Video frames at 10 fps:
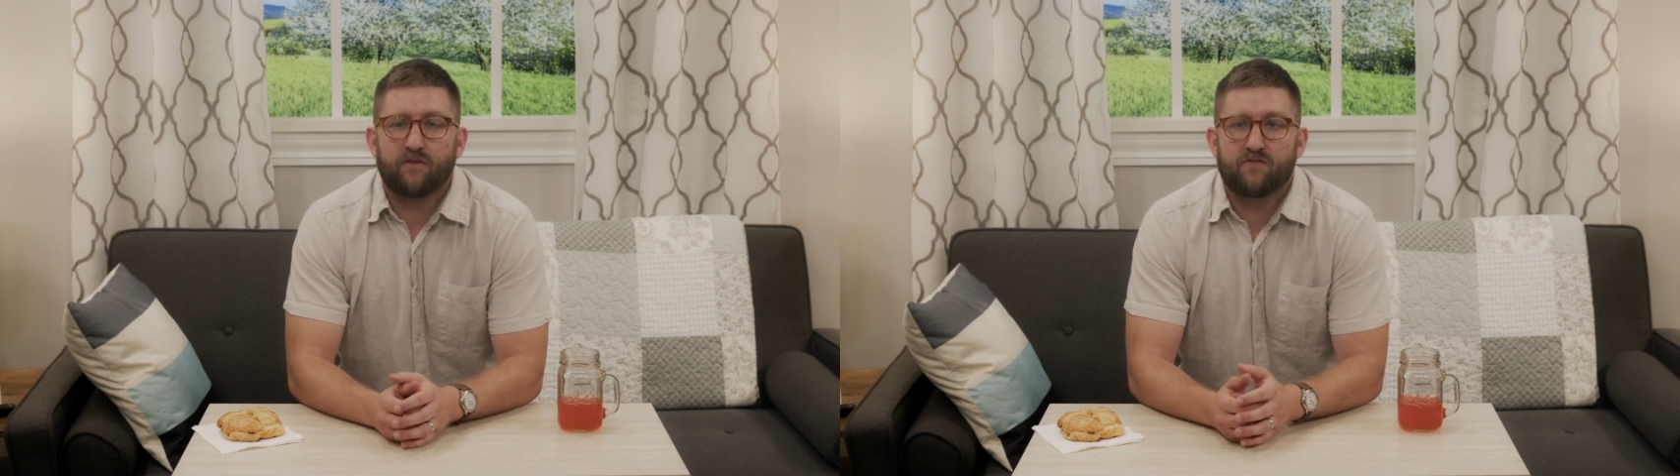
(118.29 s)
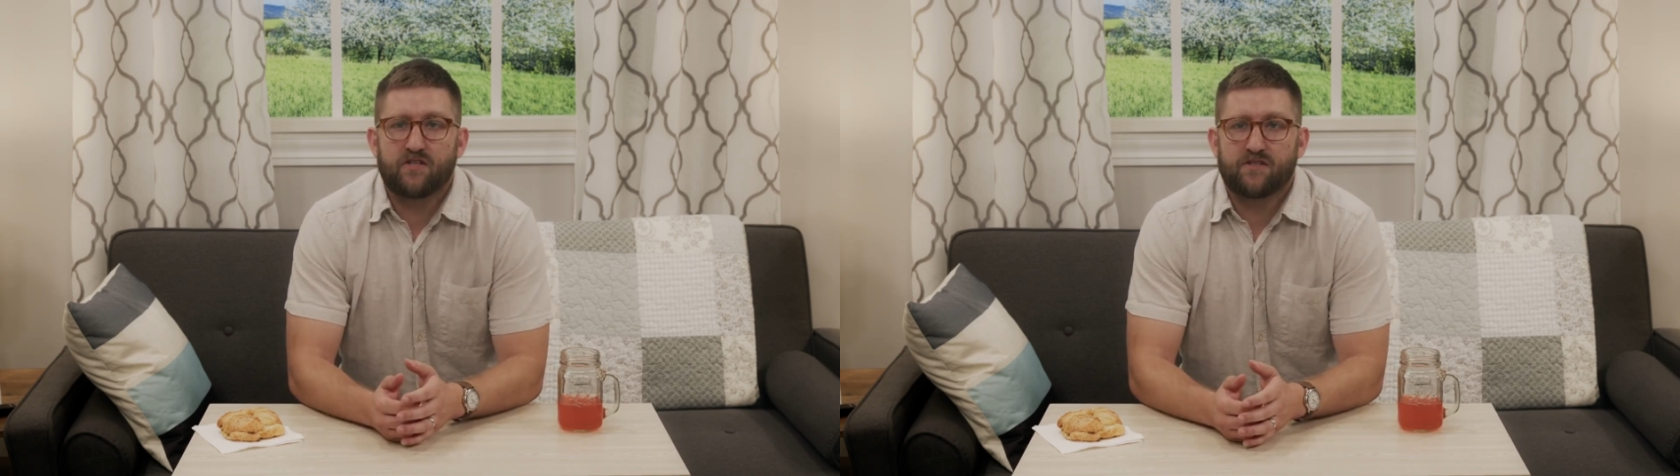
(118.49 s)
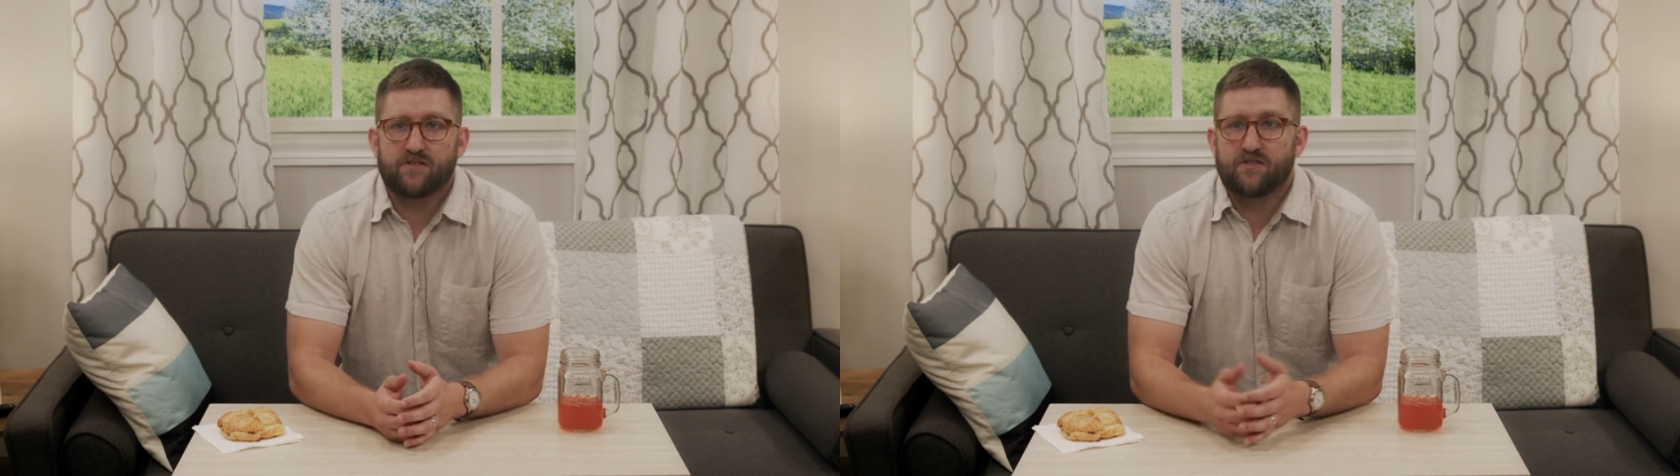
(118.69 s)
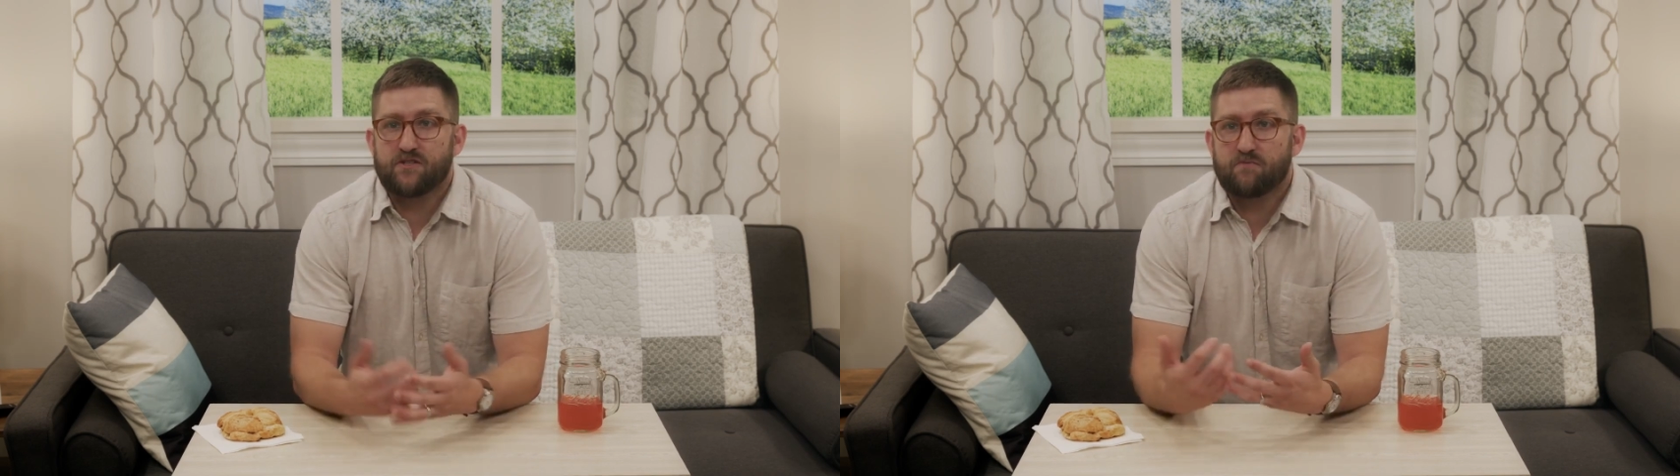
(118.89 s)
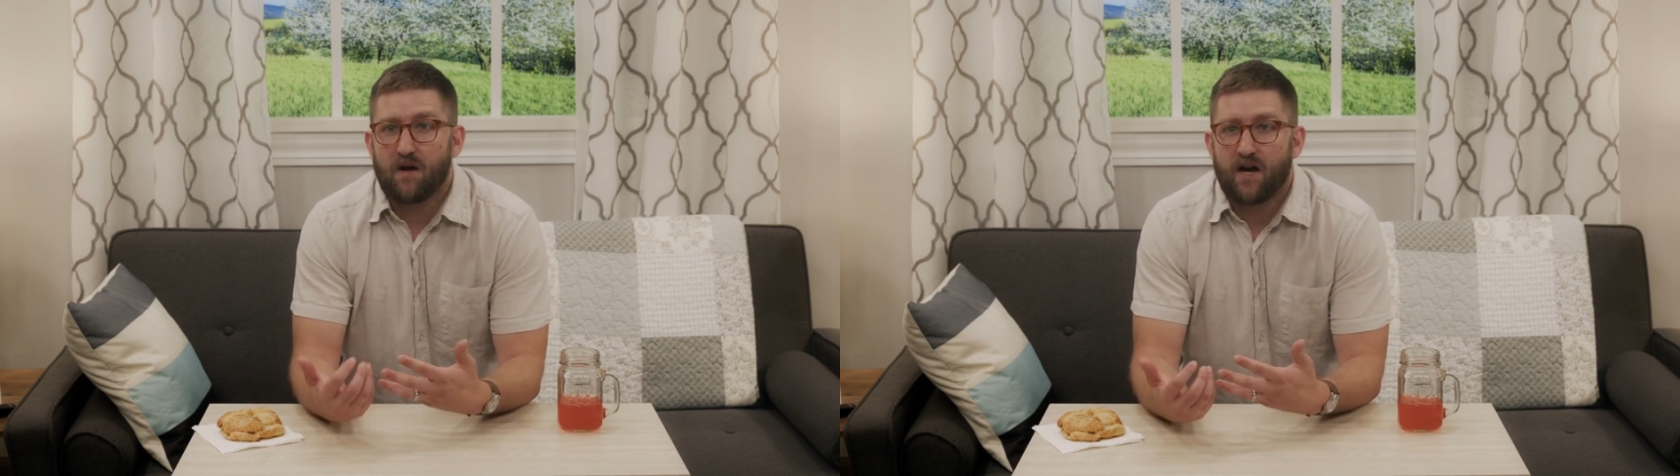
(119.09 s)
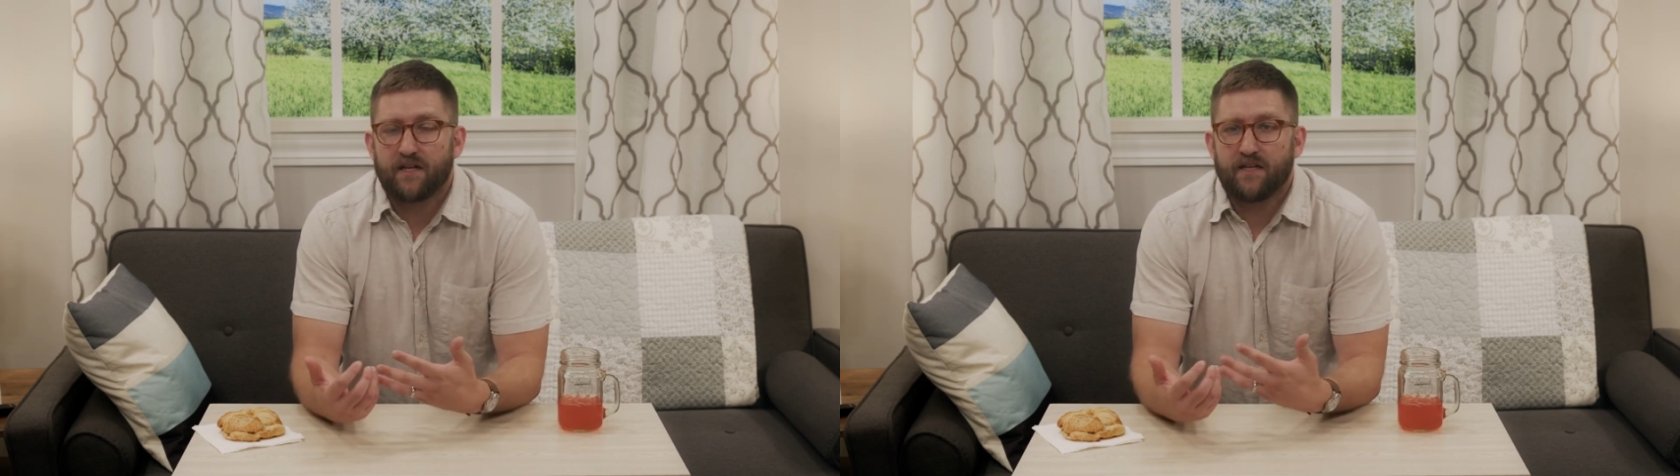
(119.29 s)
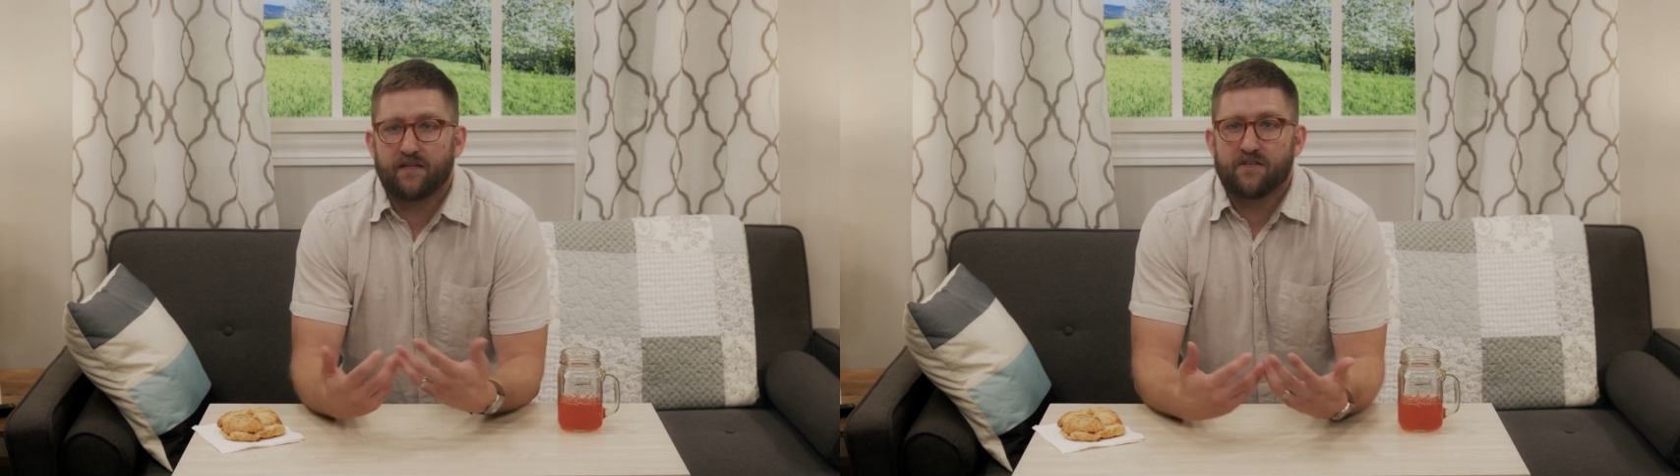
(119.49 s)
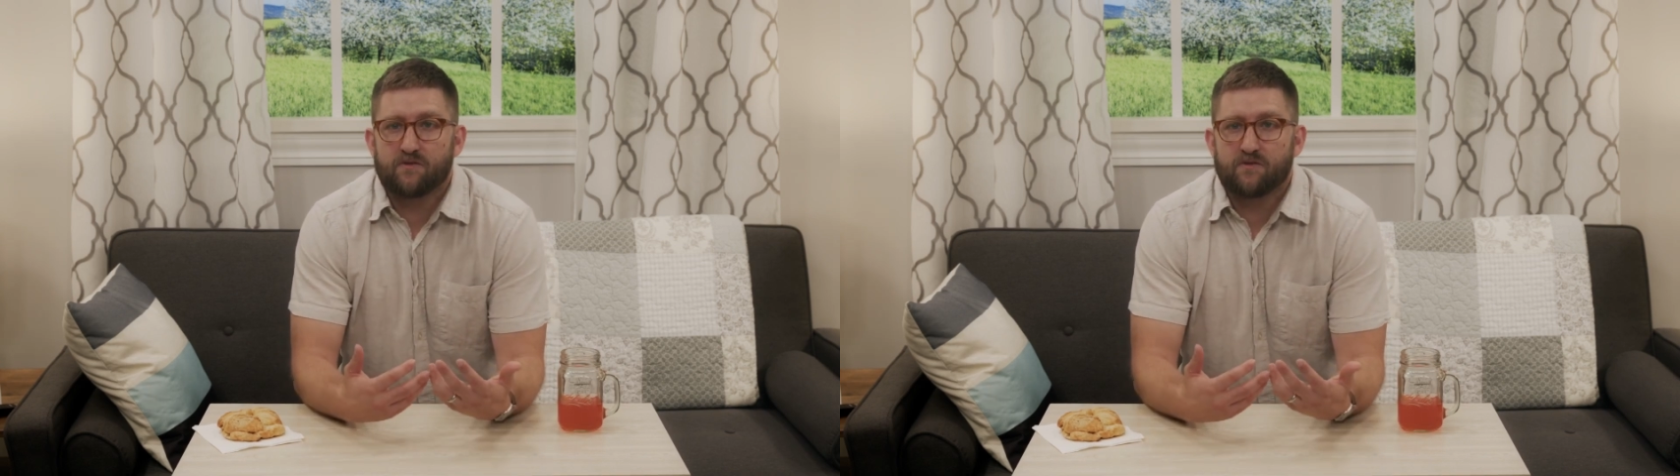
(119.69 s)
of Jesus' body and his